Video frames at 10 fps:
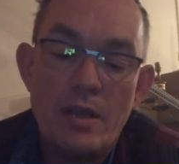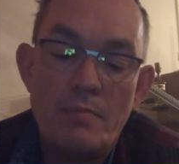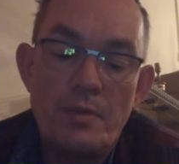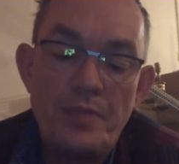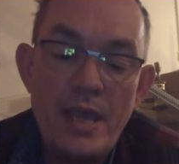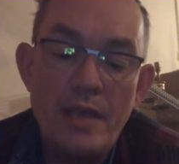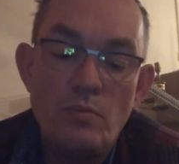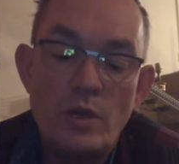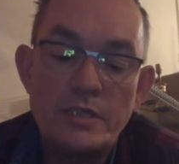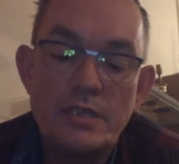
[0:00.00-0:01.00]
But then
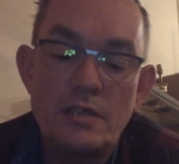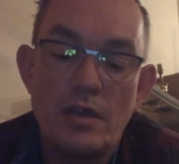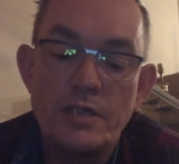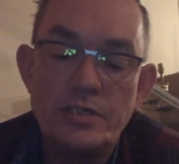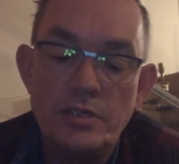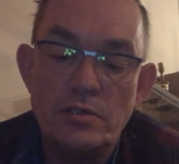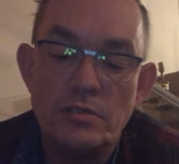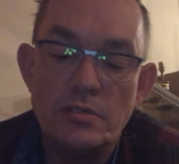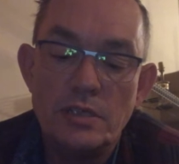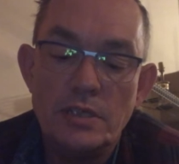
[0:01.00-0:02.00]
what did God
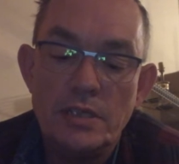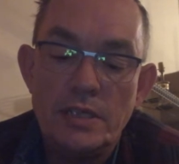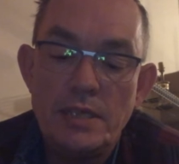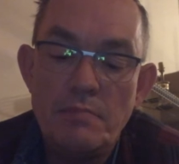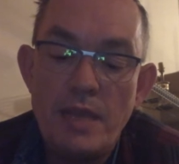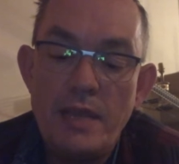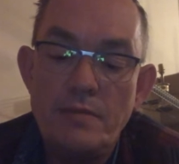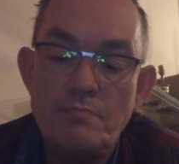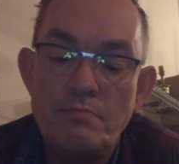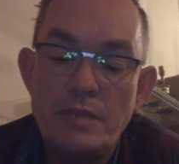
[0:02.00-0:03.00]
do? He
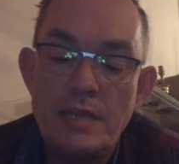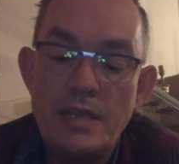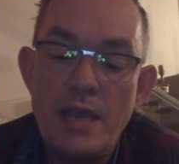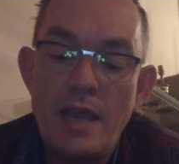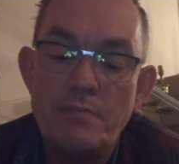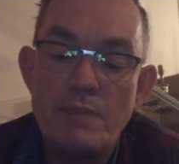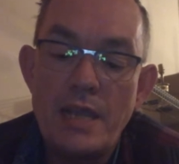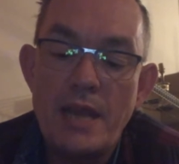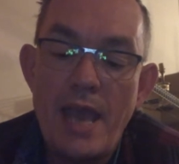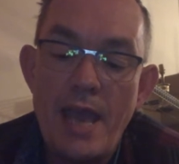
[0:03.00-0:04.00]
made he had
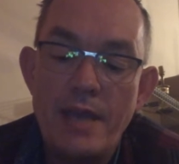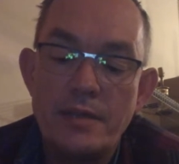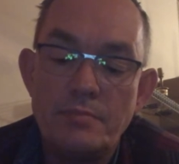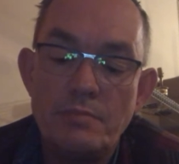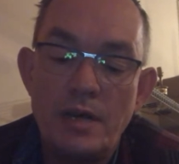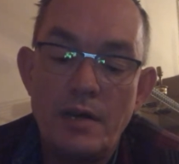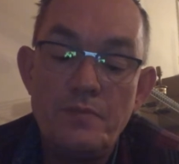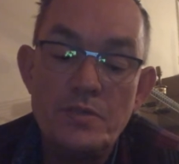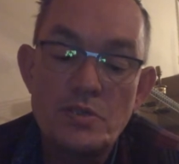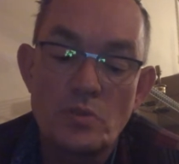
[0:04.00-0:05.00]
made Adam of
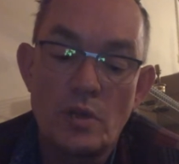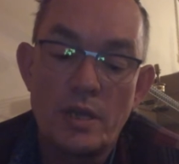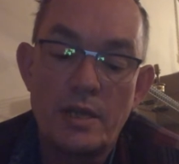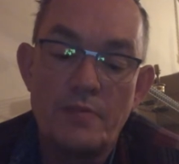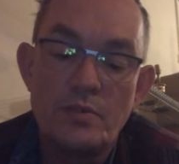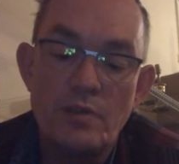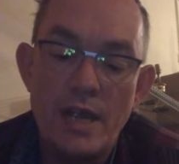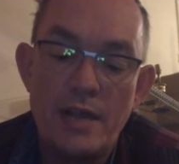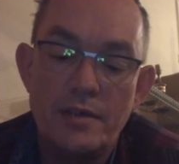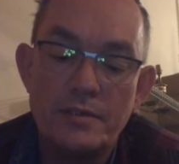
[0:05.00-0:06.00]
the soil of the
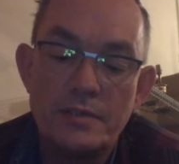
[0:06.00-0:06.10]
ground.